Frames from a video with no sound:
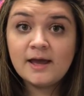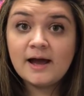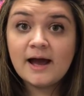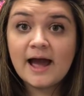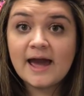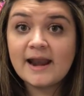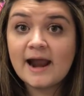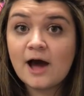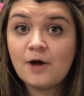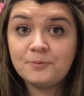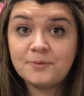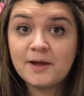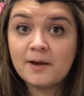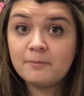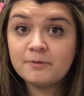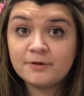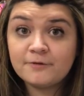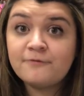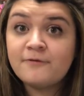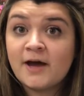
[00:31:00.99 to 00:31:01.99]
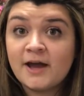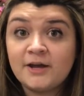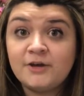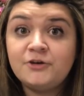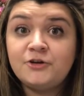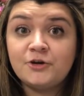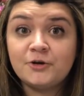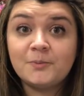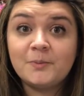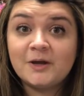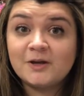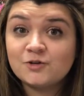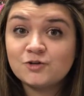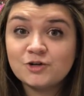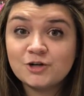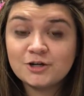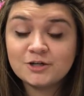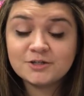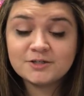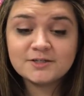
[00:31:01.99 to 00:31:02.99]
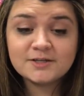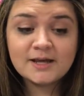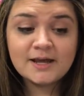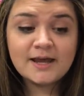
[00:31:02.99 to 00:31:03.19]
and I'll be able to find your pictures.